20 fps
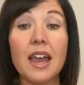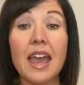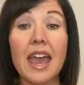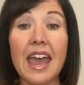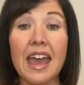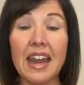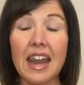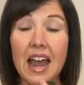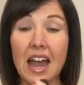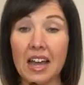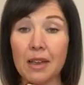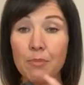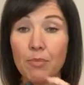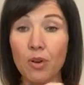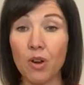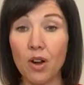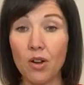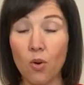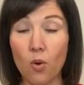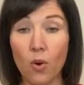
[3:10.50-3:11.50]
And I
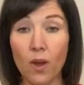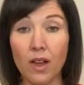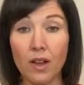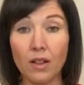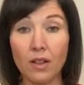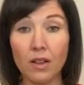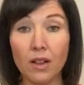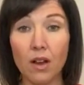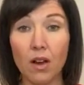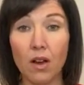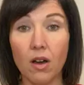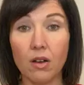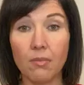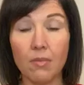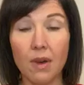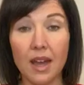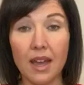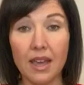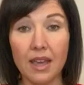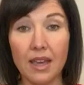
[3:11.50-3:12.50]
put an oil on
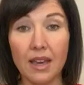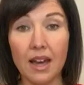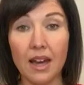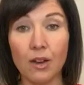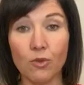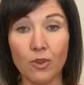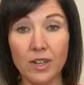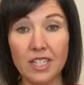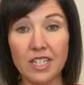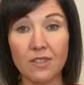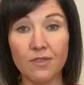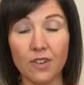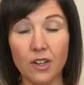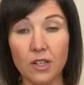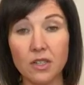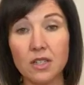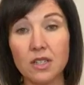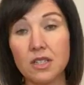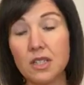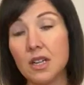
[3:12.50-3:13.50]
my uh,
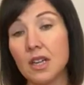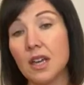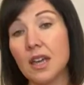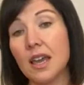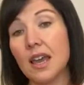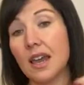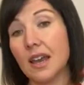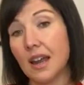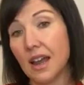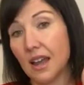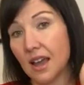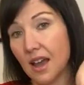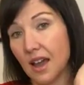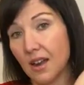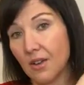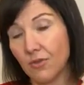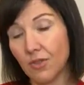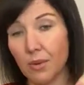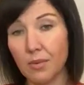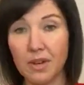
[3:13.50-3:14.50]
first and I
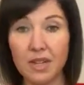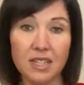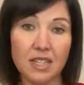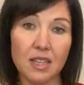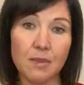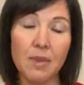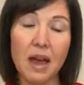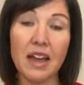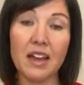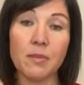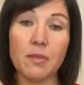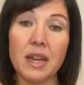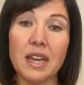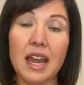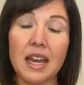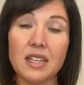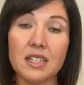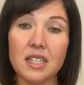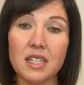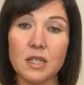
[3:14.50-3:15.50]
kind of rub it into the back of my
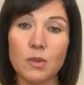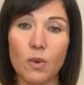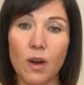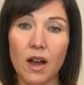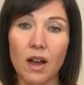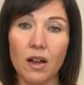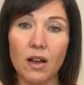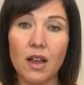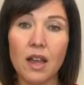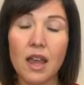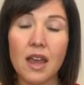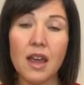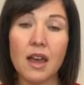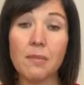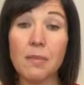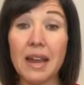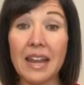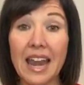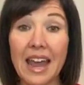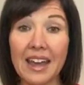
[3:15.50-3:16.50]
neck as well.
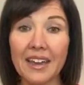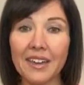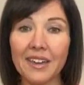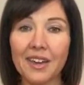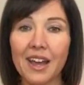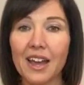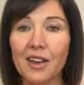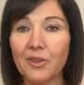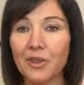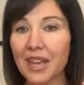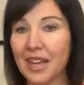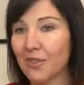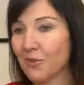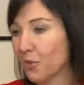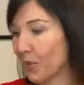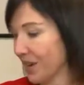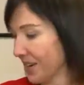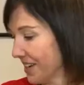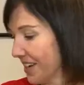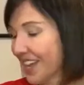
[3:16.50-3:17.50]
My neck, I only have
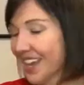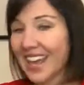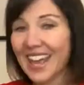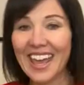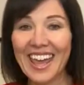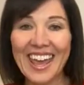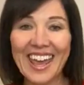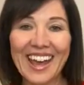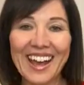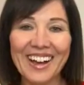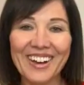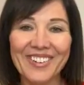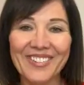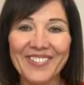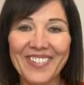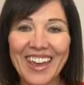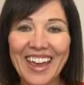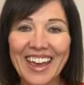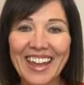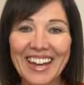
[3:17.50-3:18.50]
one.
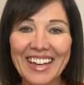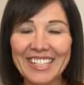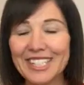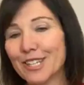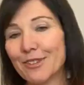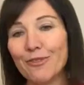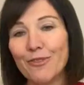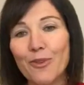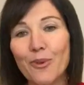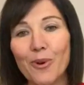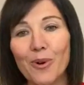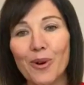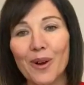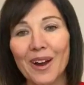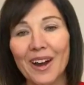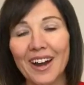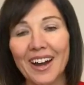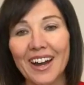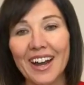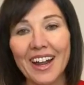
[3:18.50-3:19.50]
Um, and it's
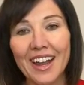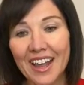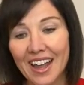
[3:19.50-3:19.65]
for